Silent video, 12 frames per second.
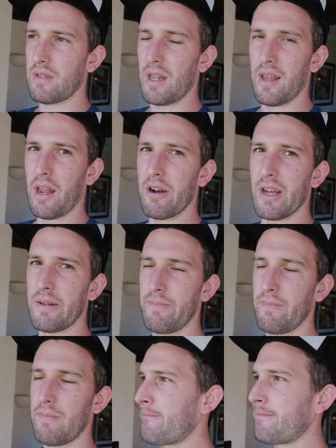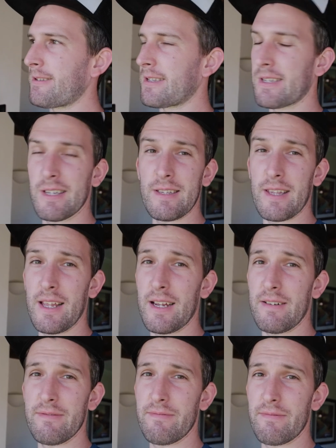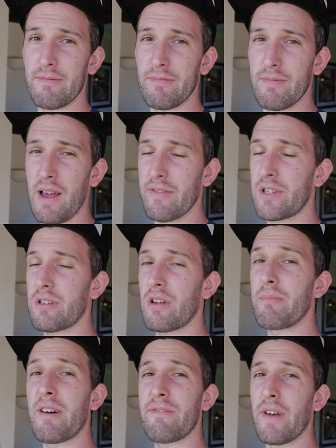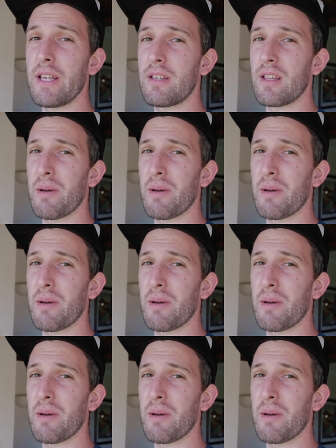area. So since then I haven't shown my face at